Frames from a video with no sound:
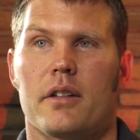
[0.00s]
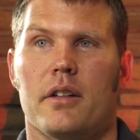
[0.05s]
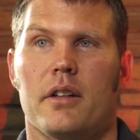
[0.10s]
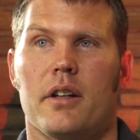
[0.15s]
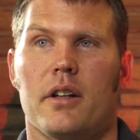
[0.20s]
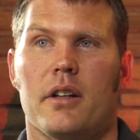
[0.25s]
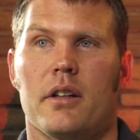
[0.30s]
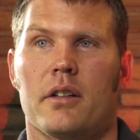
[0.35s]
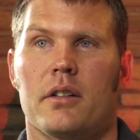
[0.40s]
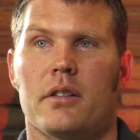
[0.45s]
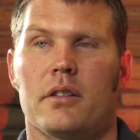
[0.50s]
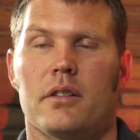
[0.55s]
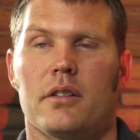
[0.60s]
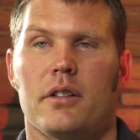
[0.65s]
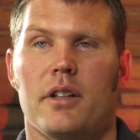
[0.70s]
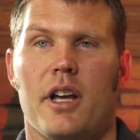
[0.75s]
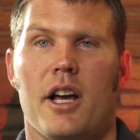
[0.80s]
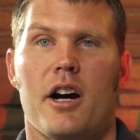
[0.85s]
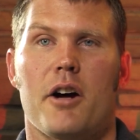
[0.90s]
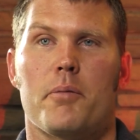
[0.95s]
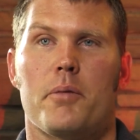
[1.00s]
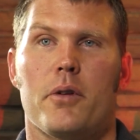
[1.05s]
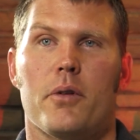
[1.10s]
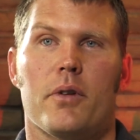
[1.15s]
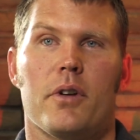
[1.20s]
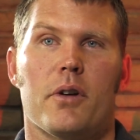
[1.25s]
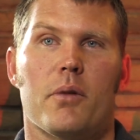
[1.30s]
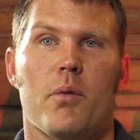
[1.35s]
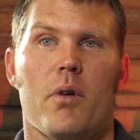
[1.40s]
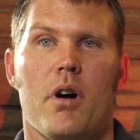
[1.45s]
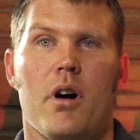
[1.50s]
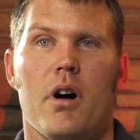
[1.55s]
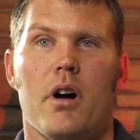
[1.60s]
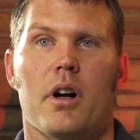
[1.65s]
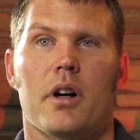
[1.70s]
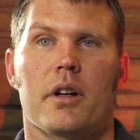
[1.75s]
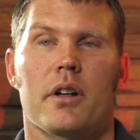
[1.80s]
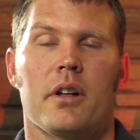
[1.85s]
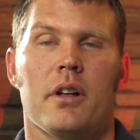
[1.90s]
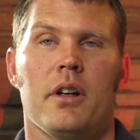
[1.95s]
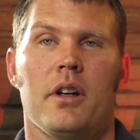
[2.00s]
and to help you in your walk,